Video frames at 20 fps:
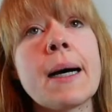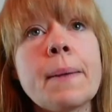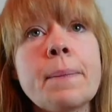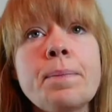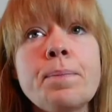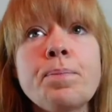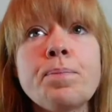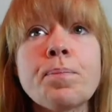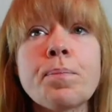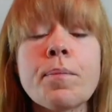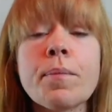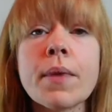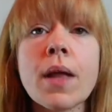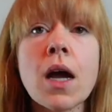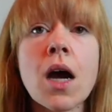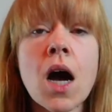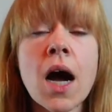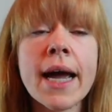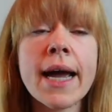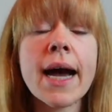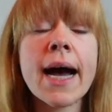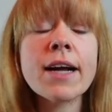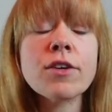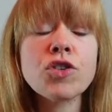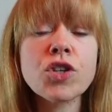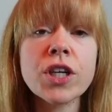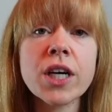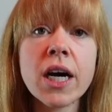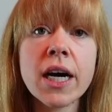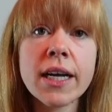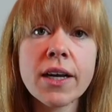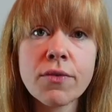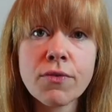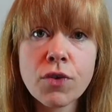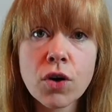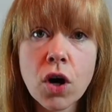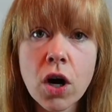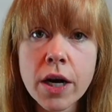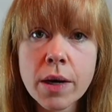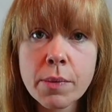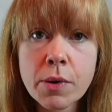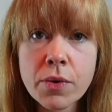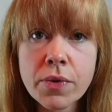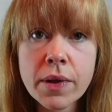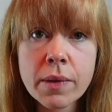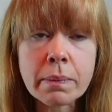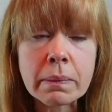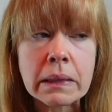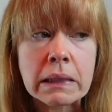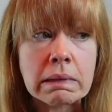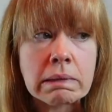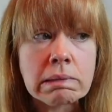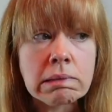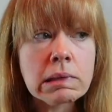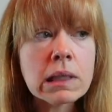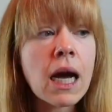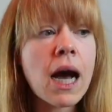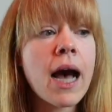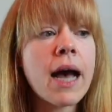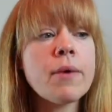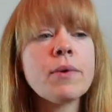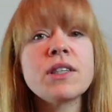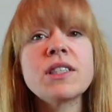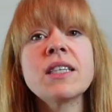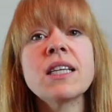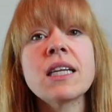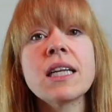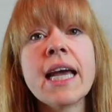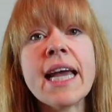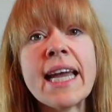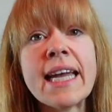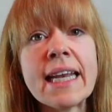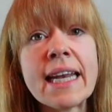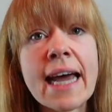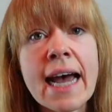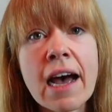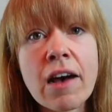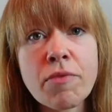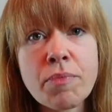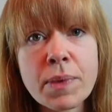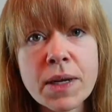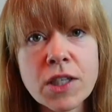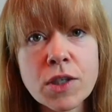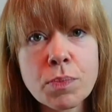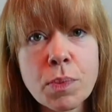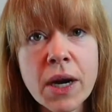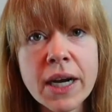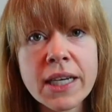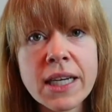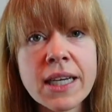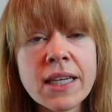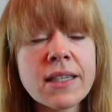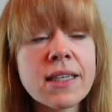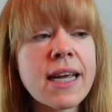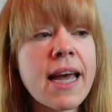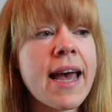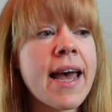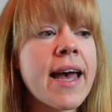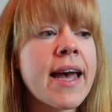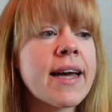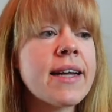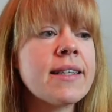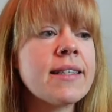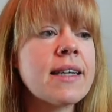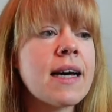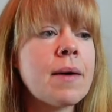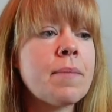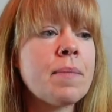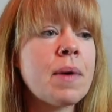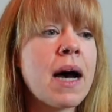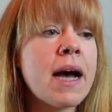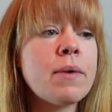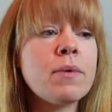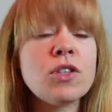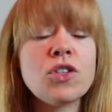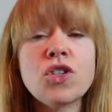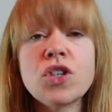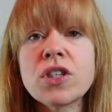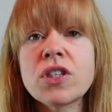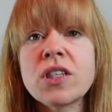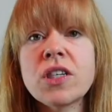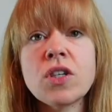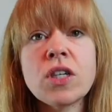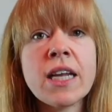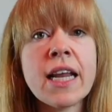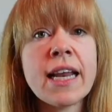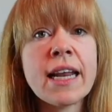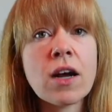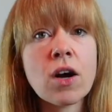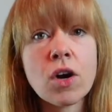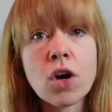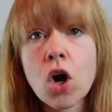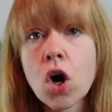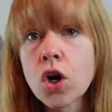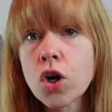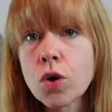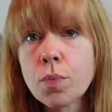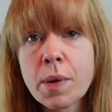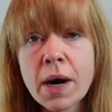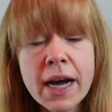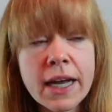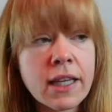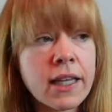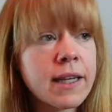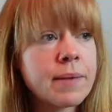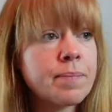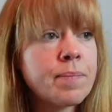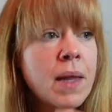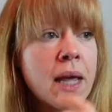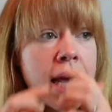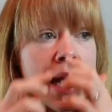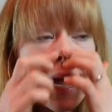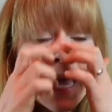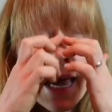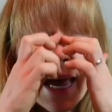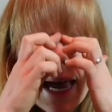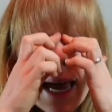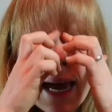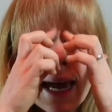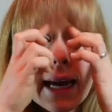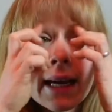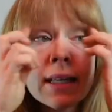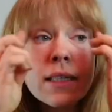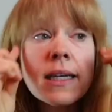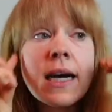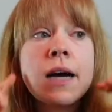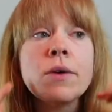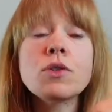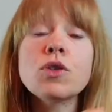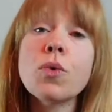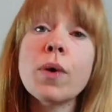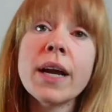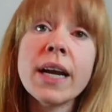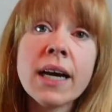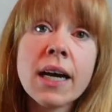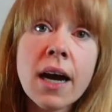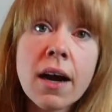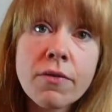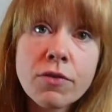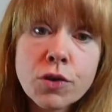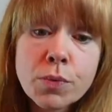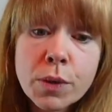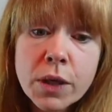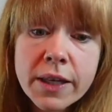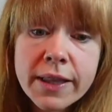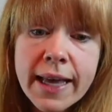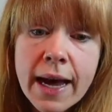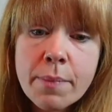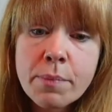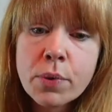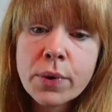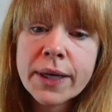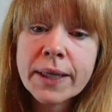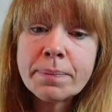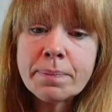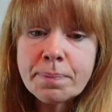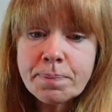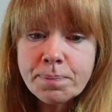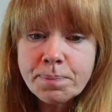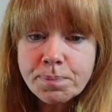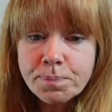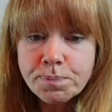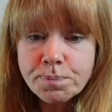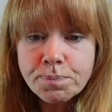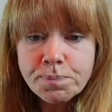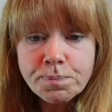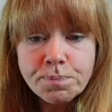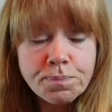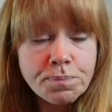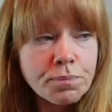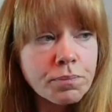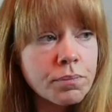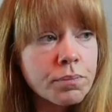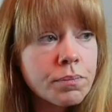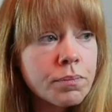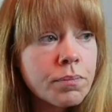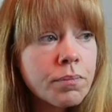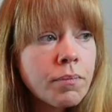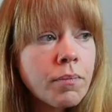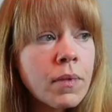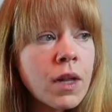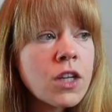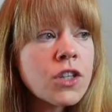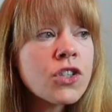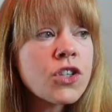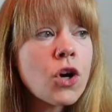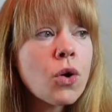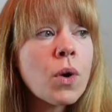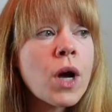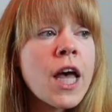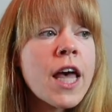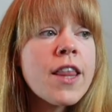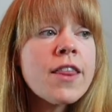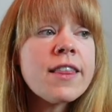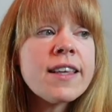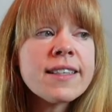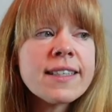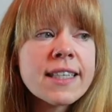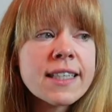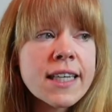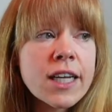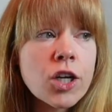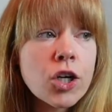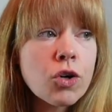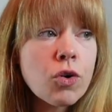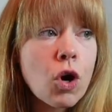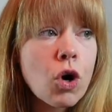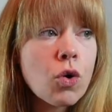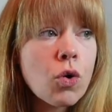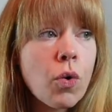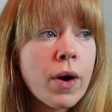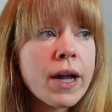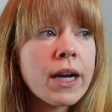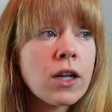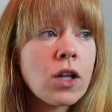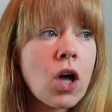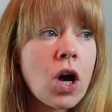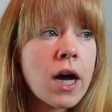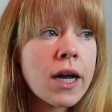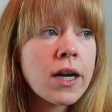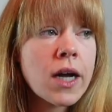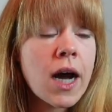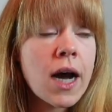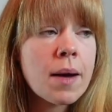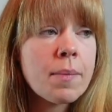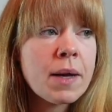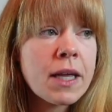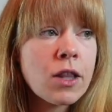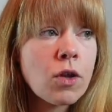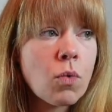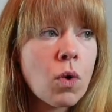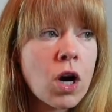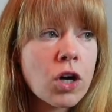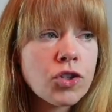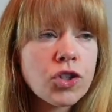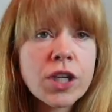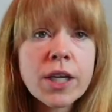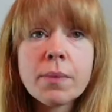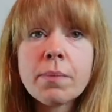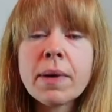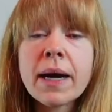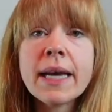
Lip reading: I actually kind of forgot about them. I was 8.5 months pregnant, and I was just knitting on autopilot, and I was quite uncomfortable at that point. So this is going to grow quite a lot in the washing.